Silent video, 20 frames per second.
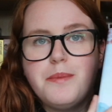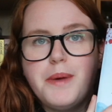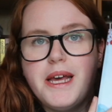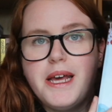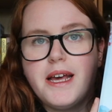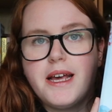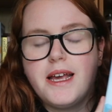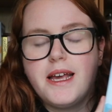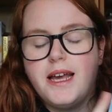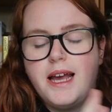
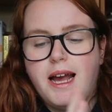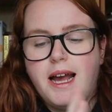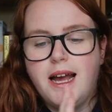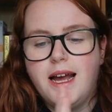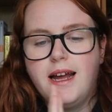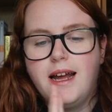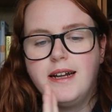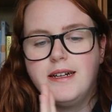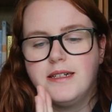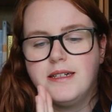pick,
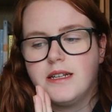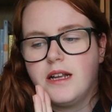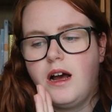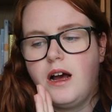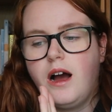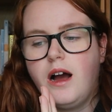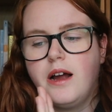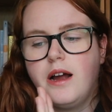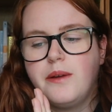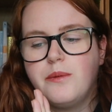and
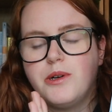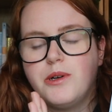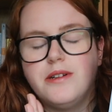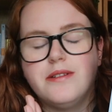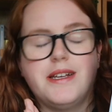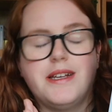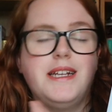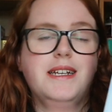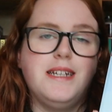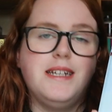I
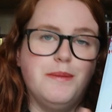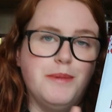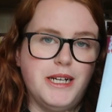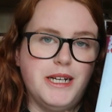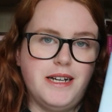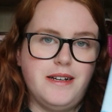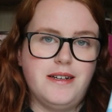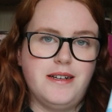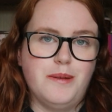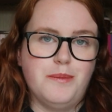was
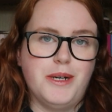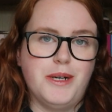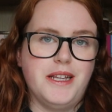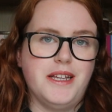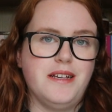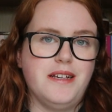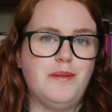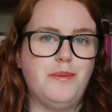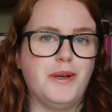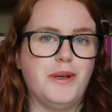intimidated by
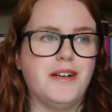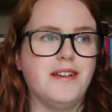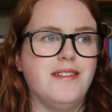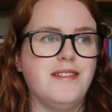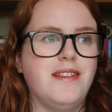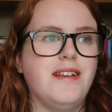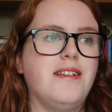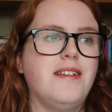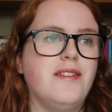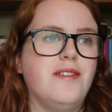this because
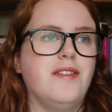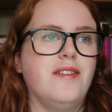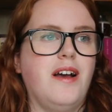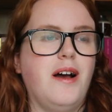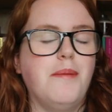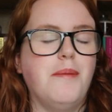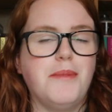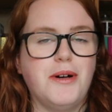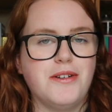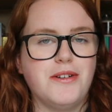this is
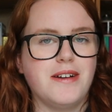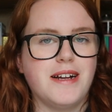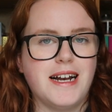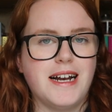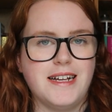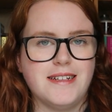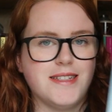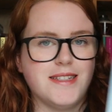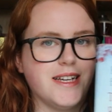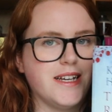a modern
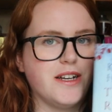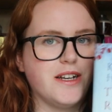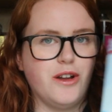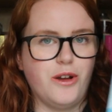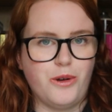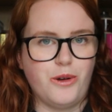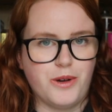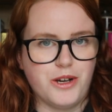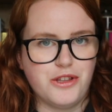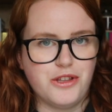classic, no
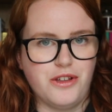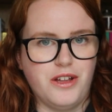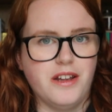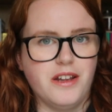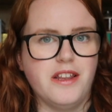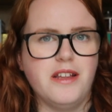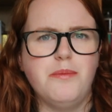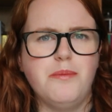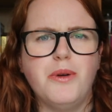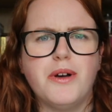
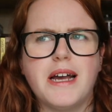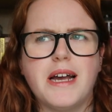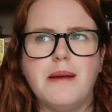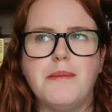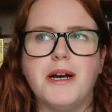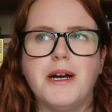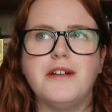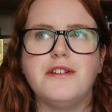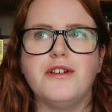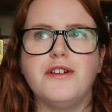question. This book came
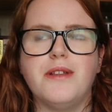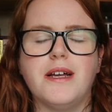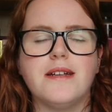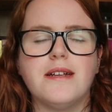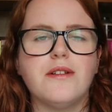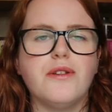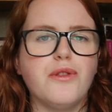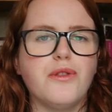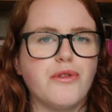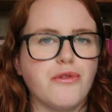out in
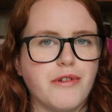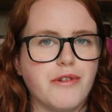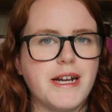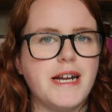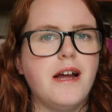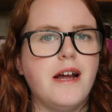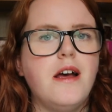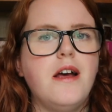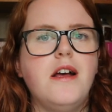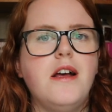
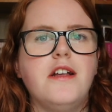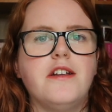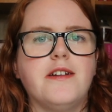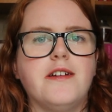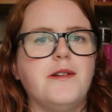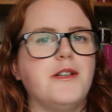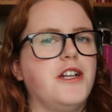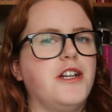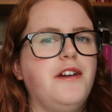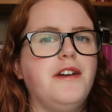2003,
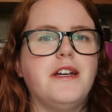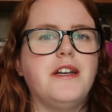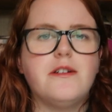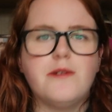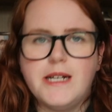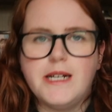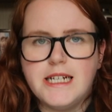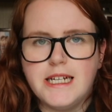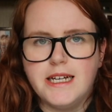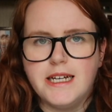so it's only
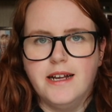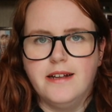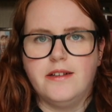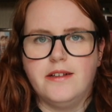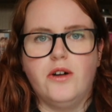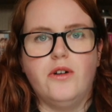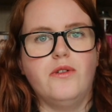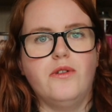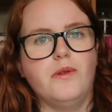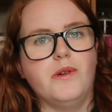20 years
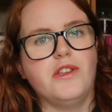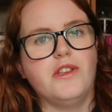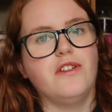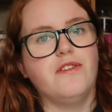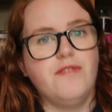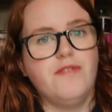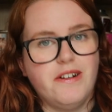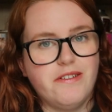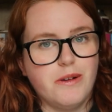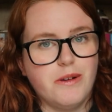old, which
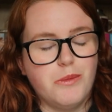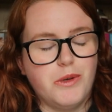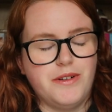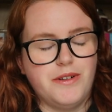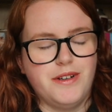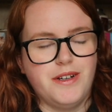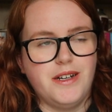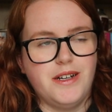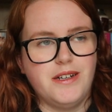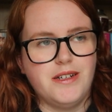is very
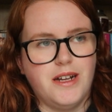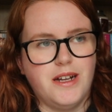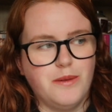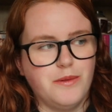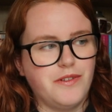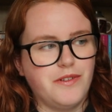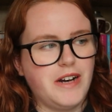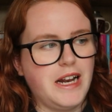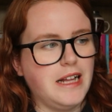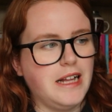modern in
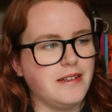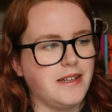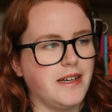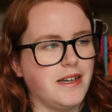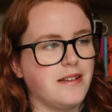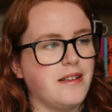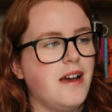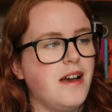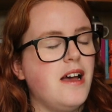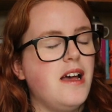terms of
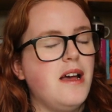classics,